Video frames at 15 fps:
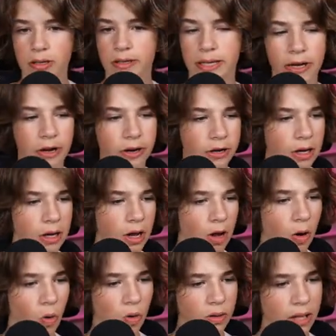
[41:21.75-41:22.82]
dinner,
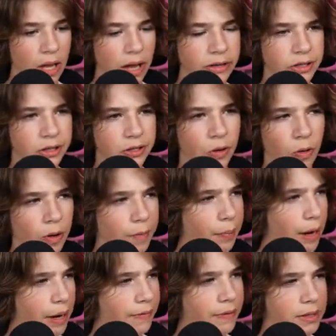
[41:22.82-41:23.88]
or lunch, or
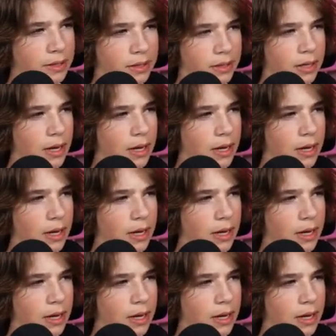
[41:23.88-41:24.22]
breakfast,